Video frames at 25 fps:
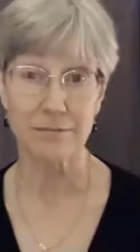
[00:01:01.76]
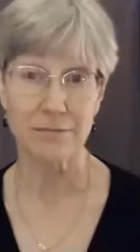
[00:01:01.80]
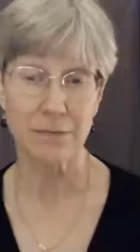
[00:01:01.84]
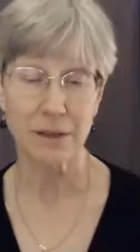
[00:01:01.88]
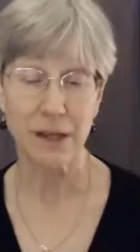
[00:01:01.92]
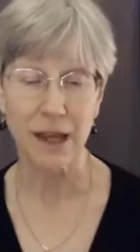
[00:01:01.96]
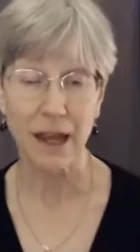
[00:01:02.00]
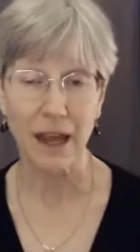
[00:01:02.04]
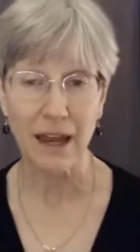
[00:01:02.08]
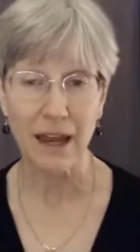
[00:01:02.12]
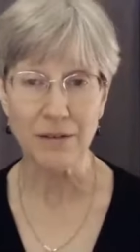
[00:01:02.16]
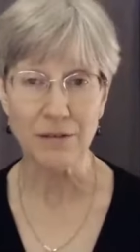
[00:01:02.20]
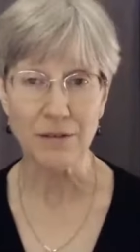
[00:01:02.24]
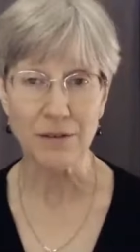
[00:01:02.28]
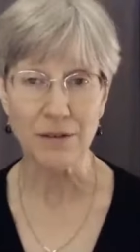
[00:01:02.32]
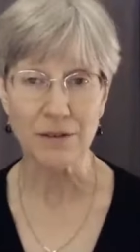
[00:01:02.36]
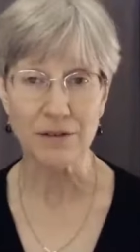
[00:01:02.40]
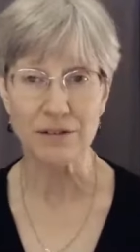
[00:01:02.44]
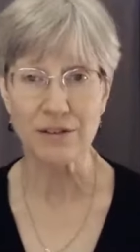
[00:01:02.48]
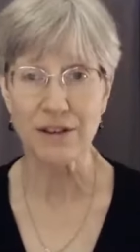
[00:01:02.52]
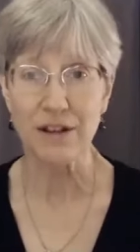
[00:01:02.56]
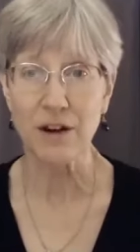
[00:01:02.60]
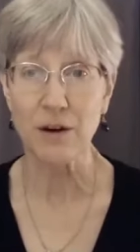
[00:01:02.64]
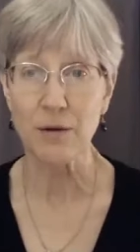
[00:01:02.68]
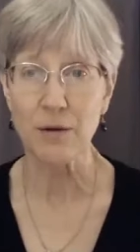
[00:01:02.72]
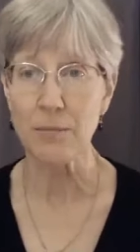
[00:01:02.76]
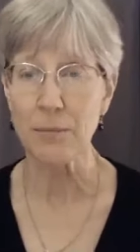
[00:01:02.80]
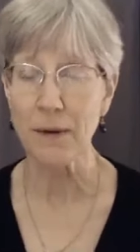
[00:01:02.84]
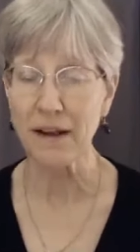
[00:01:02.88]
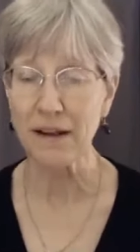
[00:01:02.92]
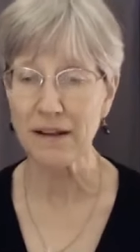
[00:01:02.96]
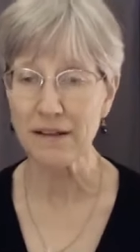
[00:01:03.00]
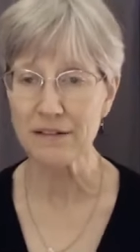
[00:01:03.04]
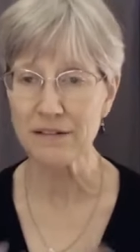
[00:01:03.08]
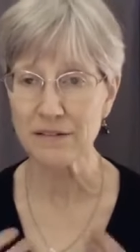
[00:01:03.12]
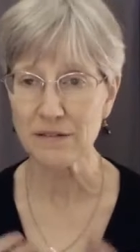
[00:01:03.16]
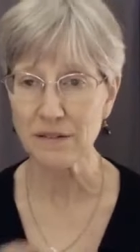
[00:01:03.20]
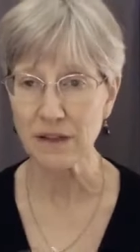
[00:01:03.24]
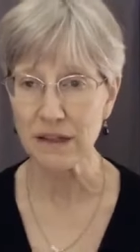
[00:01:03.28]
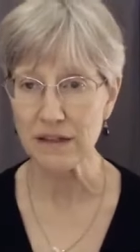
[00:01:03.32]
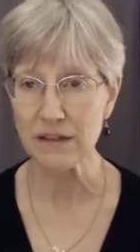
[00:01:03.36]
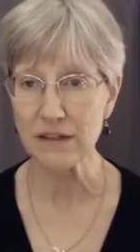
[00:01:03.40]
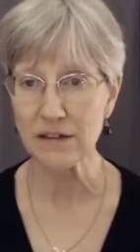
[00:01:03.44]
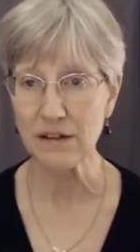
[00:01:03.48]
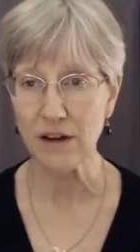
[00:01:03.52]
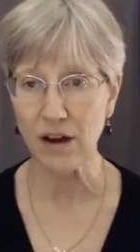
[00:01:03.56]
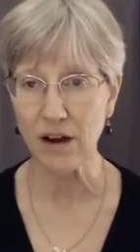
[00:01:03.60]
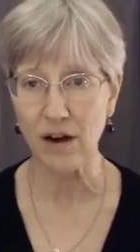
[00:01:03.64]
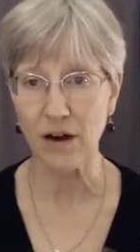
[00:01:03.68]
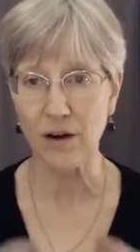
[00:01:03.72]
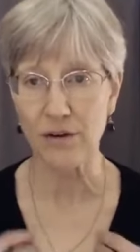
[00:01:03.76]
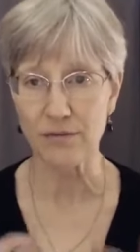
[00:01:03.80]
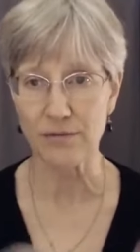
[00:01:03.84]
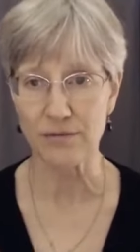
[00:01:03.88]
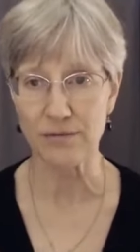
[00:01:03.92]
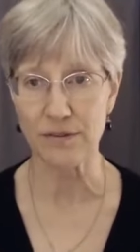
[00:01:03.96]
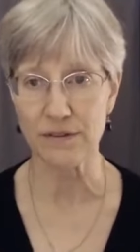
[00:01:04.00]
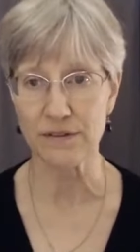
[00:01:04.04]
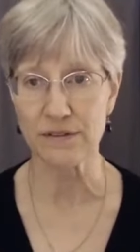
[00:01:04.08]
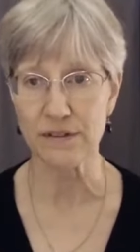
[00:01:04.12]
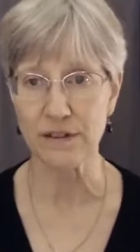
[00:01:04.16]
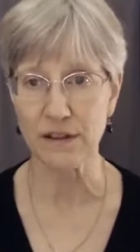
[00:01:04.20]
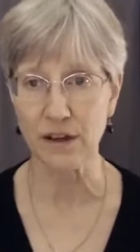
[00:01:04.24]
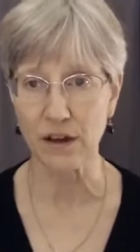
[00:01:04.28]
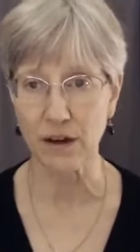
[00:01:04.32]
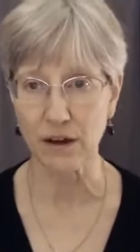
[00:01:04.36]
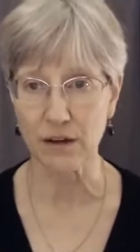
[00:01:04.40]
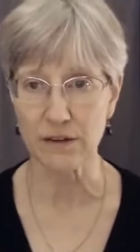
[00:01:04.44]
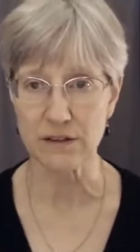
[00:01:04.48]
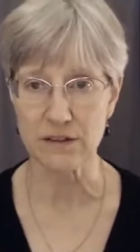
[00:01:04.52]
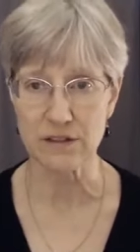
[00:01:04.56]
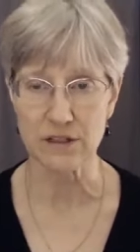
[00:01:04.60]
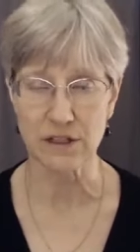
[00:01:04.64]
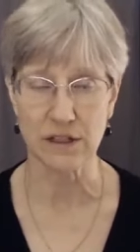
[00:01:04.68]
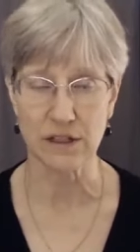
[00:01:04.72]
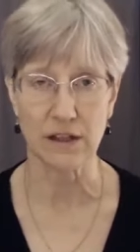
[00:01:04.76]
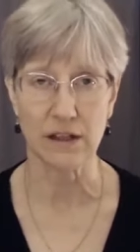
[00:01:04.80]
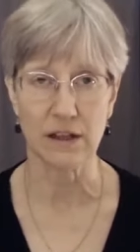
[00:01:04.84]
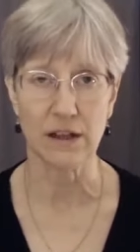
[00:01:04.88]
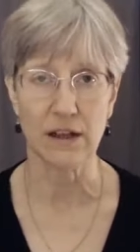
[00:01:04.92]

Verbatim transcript: behaviors that are based in our physiology,